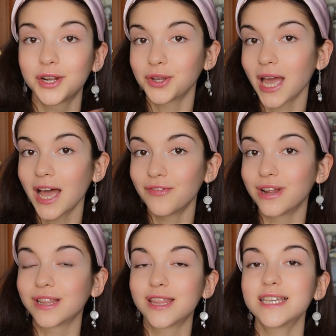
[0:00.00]
there you have
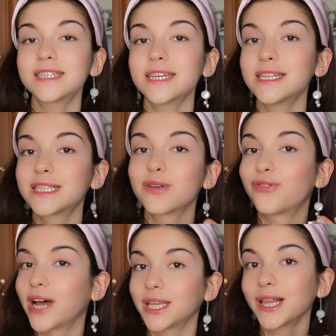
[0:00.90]
it, this is the
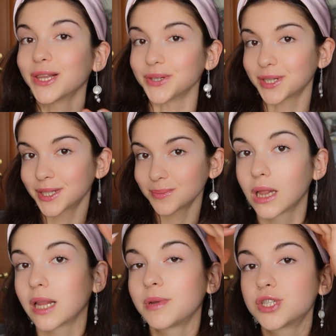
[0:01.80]
final look.
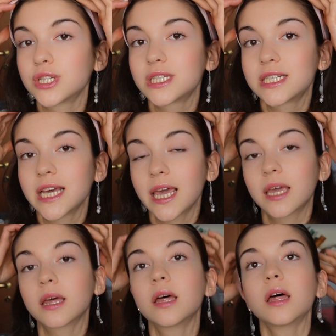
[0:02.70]
Let me just
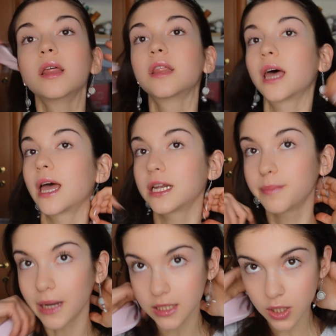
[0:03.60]
take the
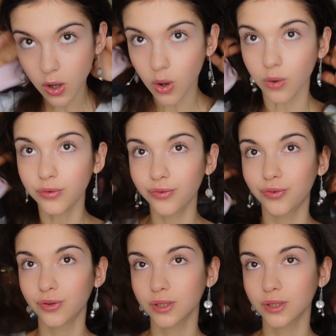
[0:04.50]
headband off.